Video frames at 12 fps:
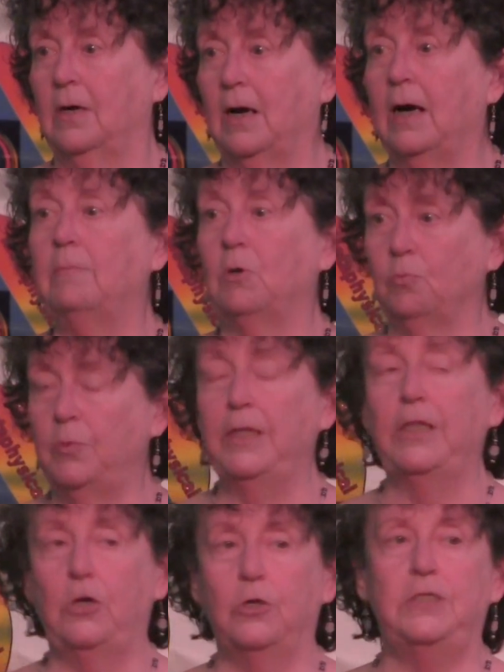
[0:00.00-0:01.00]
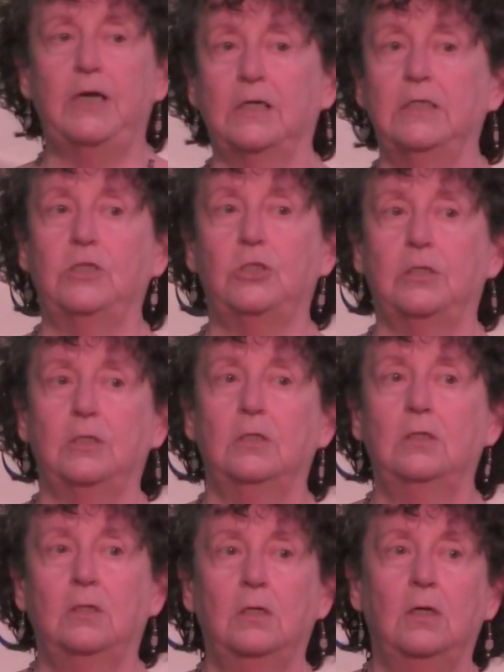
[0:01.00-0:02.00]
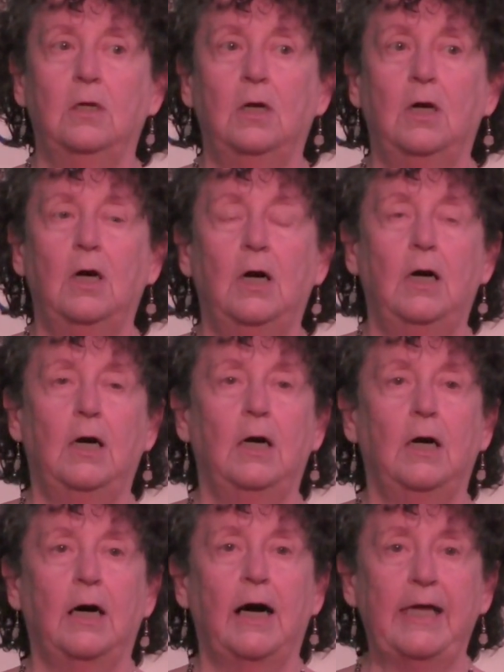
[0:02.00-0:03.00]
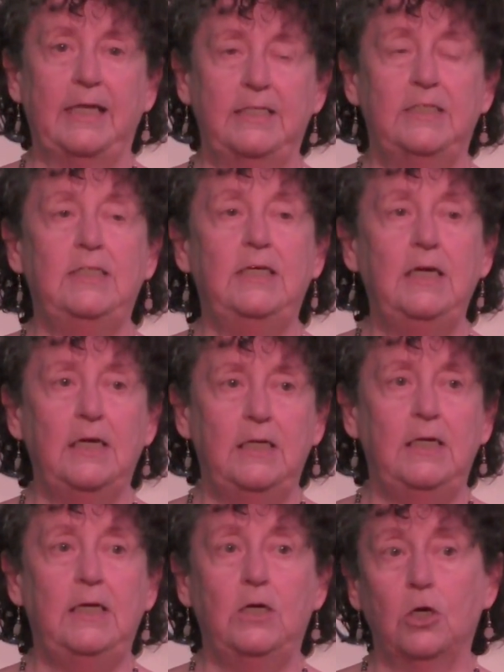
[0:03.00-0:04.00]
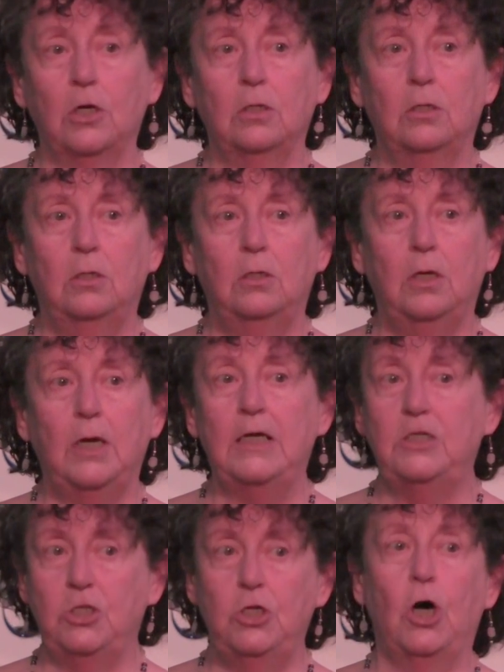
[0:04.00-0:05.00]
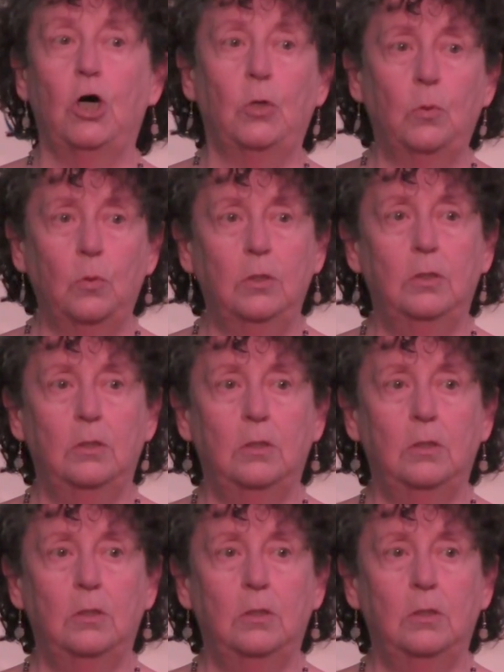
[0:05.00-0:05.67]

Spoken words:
I'm a really good technician. I can see and hear and know